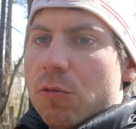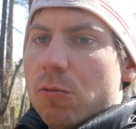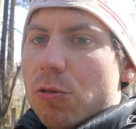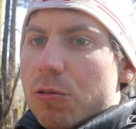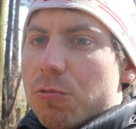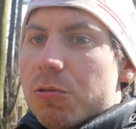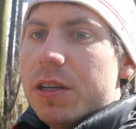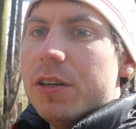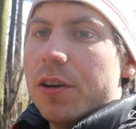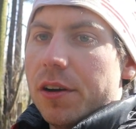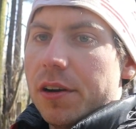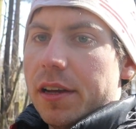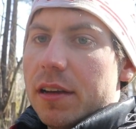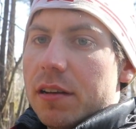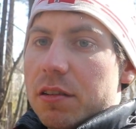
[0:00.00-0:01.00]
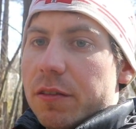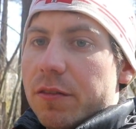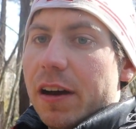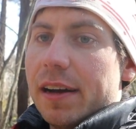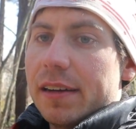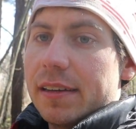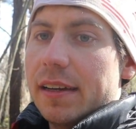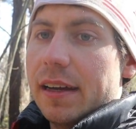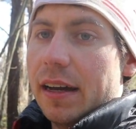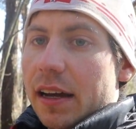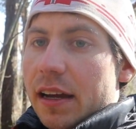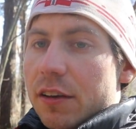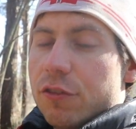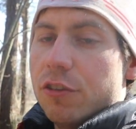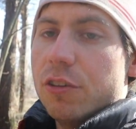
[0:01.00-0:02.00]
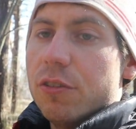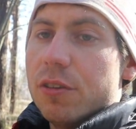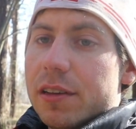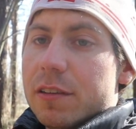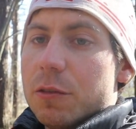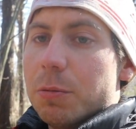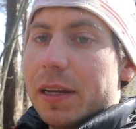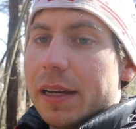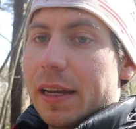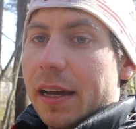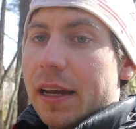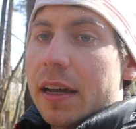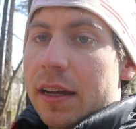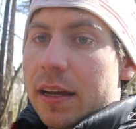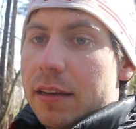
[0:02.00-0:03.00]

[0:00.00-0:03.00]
were weird in Slovakia, generally speaking.